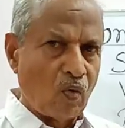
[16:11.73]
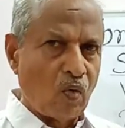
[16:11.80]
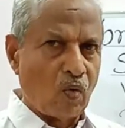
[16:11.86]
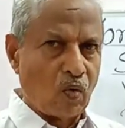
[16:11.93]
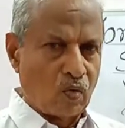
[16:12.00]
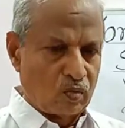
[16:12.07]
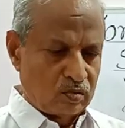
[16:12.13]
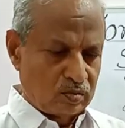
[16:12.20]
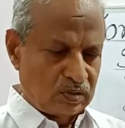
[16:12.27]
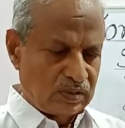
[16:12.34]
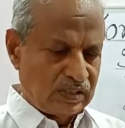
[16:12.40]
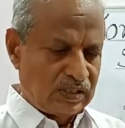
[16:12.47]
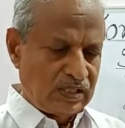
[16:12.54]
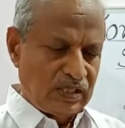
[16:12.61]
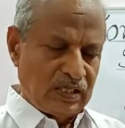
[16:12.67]
oh.
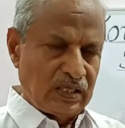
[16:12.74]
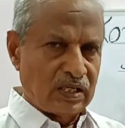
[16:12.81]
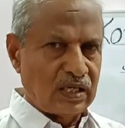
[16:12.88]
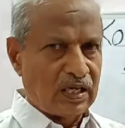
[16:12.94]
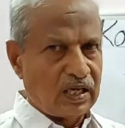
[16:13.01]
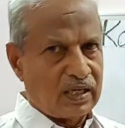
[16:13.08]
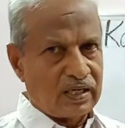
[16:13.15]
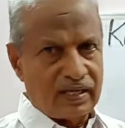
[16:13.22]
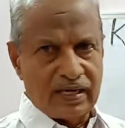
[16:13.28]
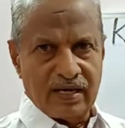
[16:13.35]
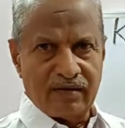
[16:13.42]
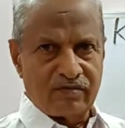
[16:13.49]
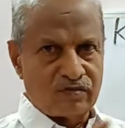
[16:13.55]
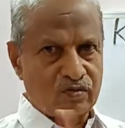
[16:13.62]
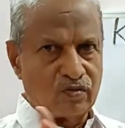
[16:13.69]
He, already
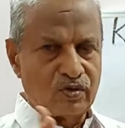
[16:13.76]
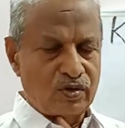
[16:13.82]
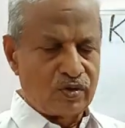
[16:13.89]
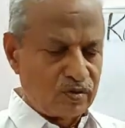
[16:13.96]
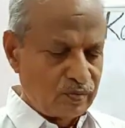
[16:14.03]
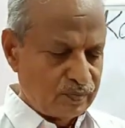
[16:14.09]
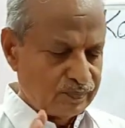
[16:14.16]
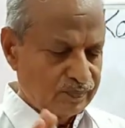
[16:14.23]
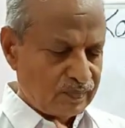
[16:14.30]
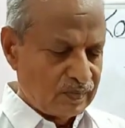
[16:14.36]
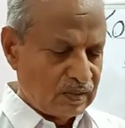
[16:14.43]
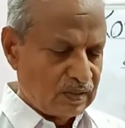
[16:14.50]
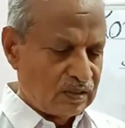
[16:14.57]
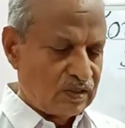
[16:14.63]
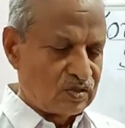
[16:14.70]
I have told you.
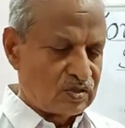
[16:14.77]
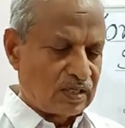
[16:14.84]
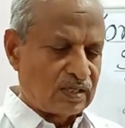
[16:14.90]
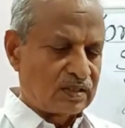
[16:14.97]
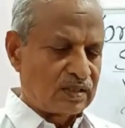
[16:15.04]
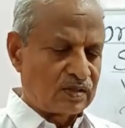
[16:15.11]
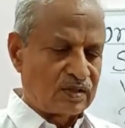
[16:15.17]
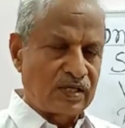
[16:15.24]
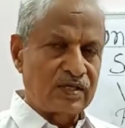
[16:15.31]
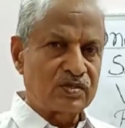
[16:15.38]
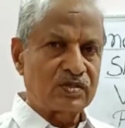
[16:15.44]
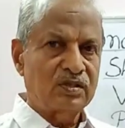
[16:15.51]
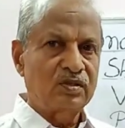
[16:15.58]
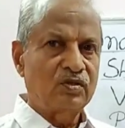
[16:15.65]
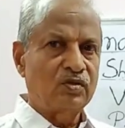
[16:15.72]
These are the
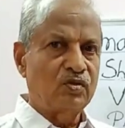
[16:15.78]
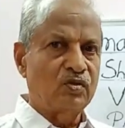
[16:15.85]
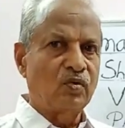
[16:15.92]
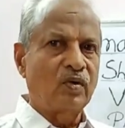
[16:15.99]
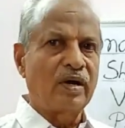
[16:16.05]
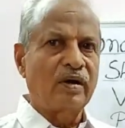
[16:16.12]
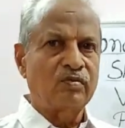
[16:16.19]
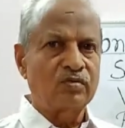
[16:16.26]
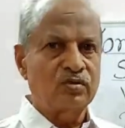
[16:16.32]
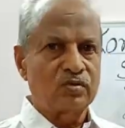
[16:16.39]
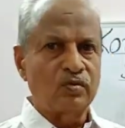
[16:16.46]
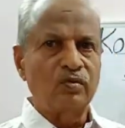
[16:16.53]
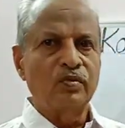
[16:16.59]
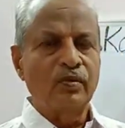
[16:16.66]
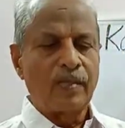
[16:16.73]
things you have
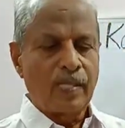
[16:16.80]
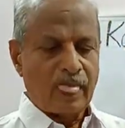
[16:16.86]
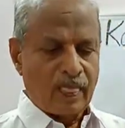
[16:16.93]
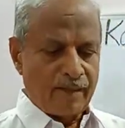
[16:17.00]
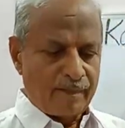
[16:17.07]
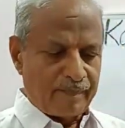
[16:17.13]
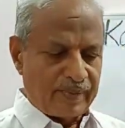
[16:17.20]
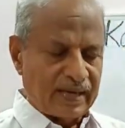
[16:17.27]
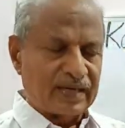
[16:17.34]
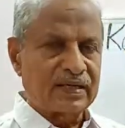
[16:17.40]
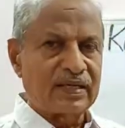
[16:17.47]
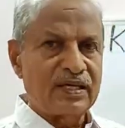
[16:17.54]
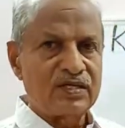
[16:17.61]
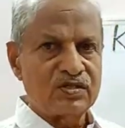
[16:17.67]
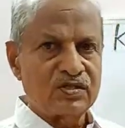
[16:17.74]
to
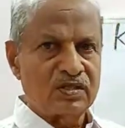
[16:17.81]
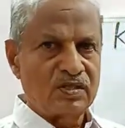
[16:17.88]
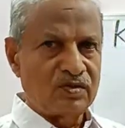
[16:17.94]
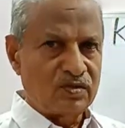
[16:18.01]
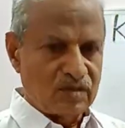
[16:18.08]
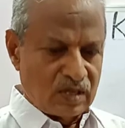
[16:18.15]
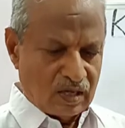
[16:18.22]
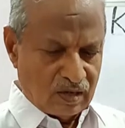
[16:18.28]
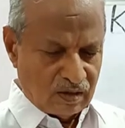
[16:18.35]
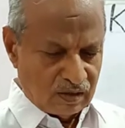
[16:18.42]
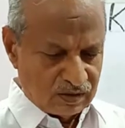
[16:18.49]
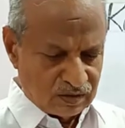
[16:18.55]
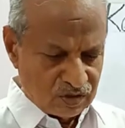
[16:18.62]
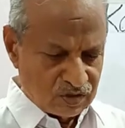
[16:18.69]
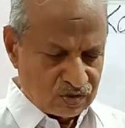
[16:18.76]
practice
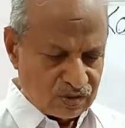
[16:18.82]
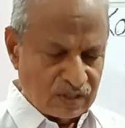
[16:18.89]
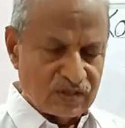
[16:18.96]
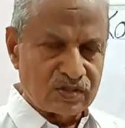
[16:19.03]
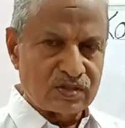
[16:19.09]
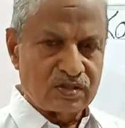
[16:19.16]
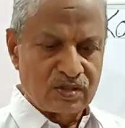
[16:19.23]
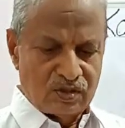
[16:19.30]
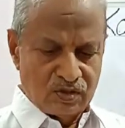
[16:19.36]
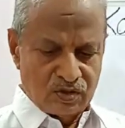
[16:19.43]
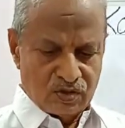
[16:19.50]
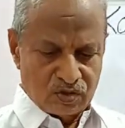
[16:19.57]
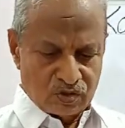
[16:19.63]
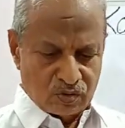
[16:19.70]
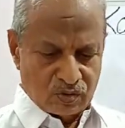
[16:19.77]
all these things,
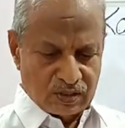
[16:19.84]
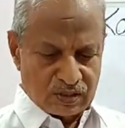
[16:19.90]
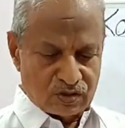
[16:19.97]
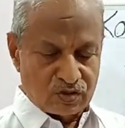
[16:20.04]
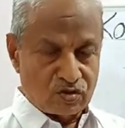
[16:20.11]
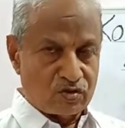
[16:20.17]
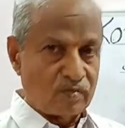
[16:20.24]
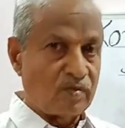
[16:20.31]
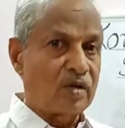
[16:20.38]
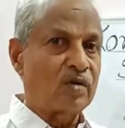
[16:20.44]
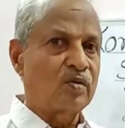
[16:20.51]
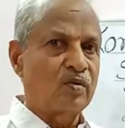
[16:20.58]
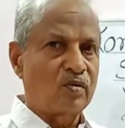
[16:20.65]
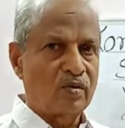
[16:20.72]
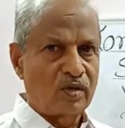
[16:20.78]
so that
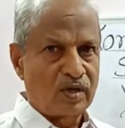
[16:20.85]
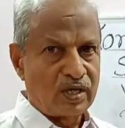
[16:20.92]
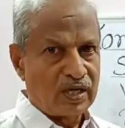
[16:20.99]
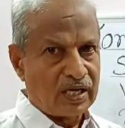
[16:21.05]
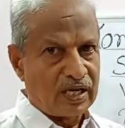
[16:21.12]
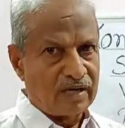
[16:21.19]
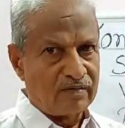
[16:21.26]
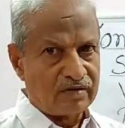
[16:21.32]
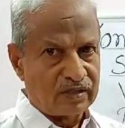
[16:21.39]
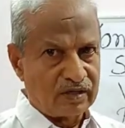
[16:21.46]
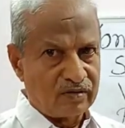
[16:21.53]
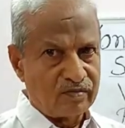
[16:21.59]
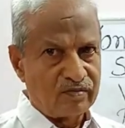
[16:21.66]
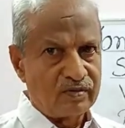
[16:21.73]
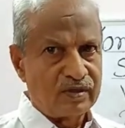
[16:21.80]
tomorrow I will
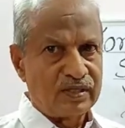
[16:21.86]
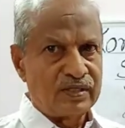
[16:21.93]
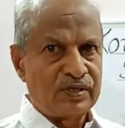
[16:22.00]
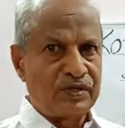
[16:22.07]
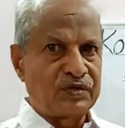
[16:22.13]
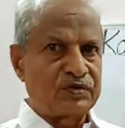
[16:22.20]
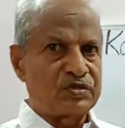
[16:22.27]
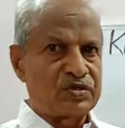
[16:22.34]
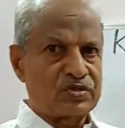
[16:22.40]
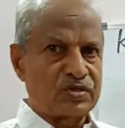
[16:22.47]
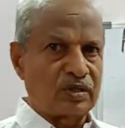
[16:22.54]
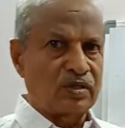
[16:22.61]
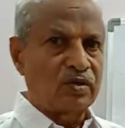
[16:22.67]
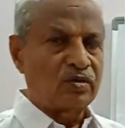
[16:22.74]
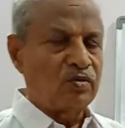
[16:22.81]
give
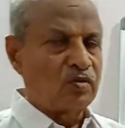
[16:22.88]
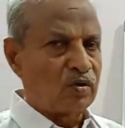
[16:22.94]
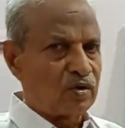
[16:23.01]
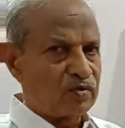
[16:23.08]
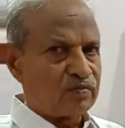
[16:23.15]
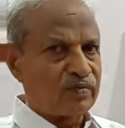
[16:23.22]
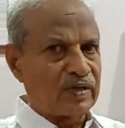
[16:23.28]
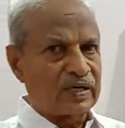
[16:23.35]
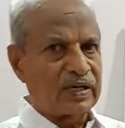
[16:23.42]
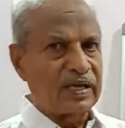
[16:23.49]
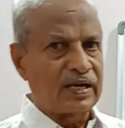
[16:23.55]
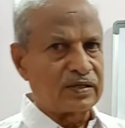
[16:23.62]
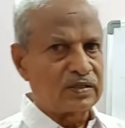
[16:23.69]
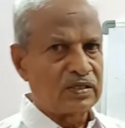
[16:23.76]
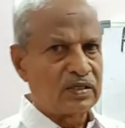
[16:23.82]
dictation. Don't
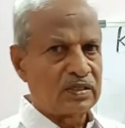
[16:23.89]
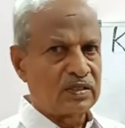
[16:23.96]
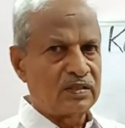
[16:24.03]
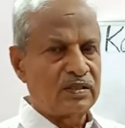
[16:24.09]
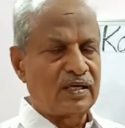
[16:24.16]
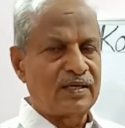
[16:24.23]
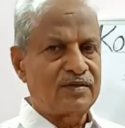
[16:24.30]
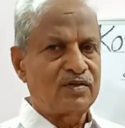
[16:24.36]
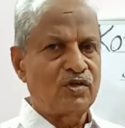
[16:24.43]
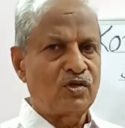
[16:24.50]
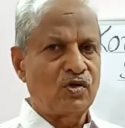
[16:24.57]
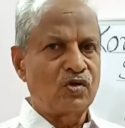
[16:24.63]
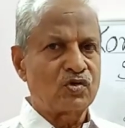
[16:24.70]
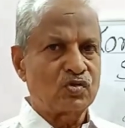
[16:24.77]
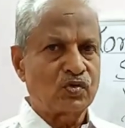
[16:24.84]
forget that
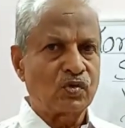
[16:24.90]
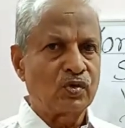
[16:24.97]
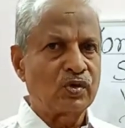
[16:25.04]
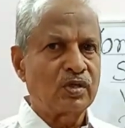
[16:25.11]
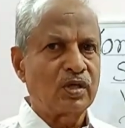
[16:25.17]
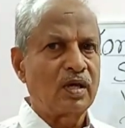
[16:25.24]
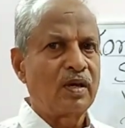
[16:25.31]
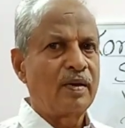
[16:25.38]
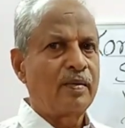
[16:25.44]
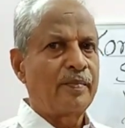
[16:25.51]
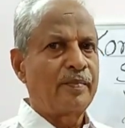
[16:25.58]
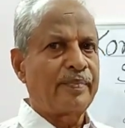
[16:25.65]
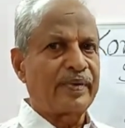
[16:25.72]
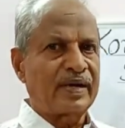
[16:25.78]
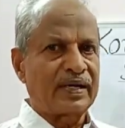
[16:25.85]
you should
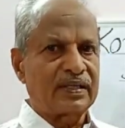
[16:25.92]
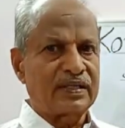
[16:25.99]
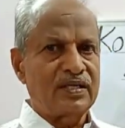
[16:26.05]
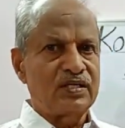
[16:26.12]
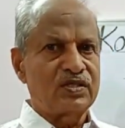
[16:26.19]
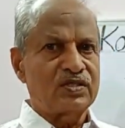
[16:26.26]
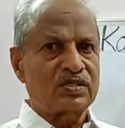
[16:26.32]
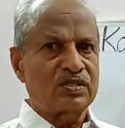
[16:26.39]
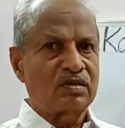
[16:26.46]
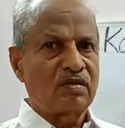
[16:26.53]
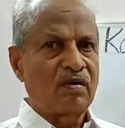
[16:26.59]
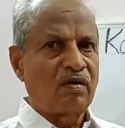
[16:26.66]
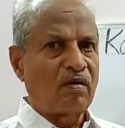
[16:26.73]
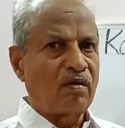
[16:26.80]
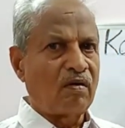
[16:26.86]
practice
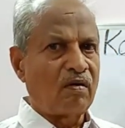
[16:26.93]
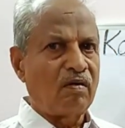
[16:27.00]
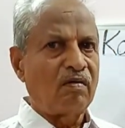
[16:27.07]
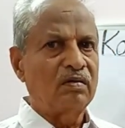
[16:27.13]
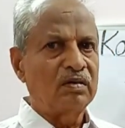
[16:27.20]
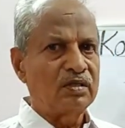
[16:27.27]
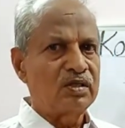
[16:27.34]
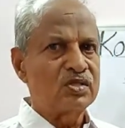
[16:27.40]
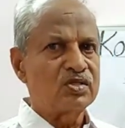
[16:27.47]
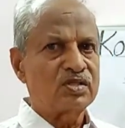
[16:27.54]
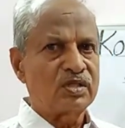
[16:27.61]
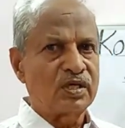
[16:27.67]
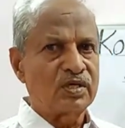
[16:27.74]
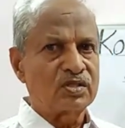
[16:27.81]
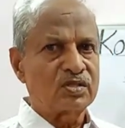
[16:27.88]
all these
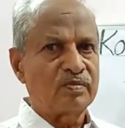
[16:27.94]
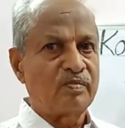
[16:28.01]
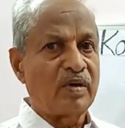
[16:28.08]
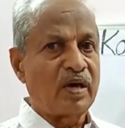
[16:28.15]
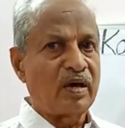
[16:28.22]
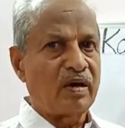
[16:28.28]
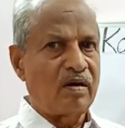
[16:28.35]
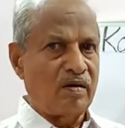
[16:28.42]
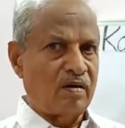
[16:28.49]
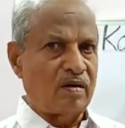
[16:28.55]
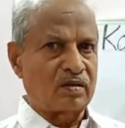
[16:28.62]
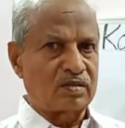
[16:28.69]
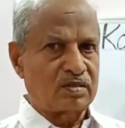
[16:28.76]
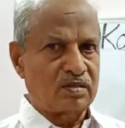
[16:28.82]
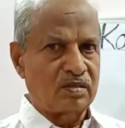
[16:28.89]
things by
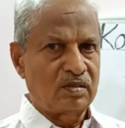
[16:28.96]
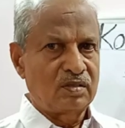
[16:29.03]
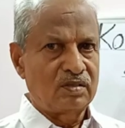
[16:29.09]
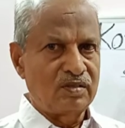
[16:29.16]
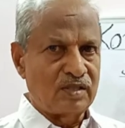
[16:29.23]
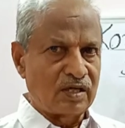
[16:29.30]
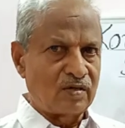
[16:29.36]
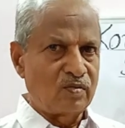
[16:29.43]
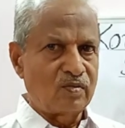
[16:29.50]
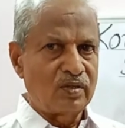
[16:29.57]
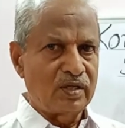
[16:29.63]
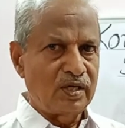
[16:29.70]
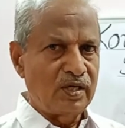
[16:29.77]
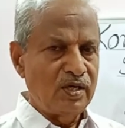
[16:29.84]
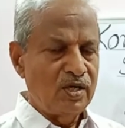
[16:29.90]
heart. Then
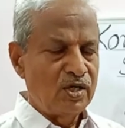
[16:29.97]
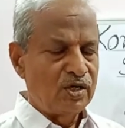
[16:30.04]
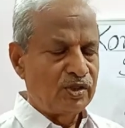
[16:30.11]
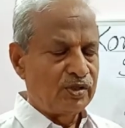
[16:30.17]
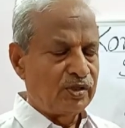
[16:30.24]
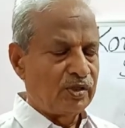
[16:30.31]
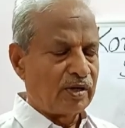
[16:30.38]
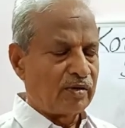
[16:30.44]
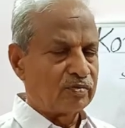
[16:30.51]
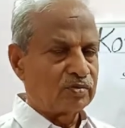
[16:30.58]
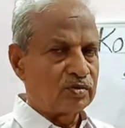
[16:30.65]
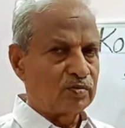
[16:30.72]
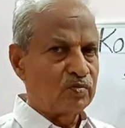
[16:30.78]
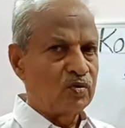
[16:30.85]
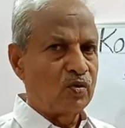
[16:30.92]
only you
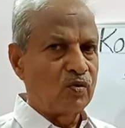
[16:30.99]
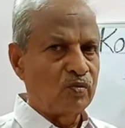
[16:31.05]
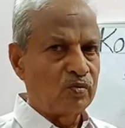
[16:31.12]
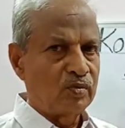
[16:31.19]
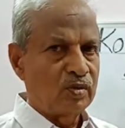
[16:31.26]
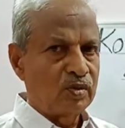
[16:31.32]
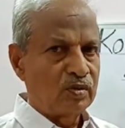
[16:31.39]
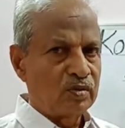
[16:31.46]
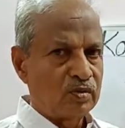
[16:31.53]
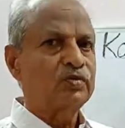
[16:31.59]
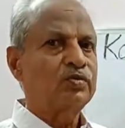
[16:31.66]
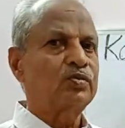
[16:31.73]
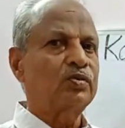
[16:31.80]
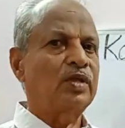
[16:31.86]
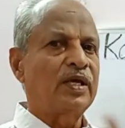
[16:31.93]
have to move
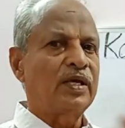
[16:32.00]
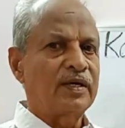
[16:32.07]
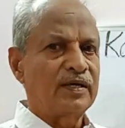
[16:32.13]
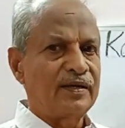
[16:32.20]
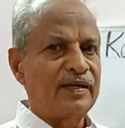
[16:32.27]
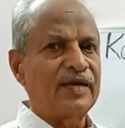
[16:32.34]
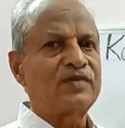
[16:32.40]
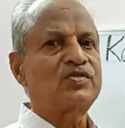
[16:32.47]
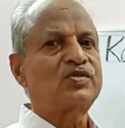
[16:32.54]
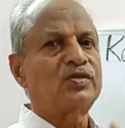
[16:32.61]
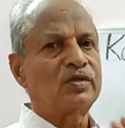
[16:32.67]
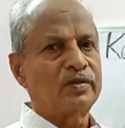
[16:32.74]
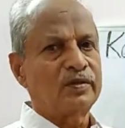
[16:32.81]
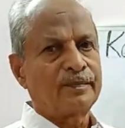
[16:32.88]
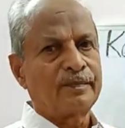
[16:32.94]
to the next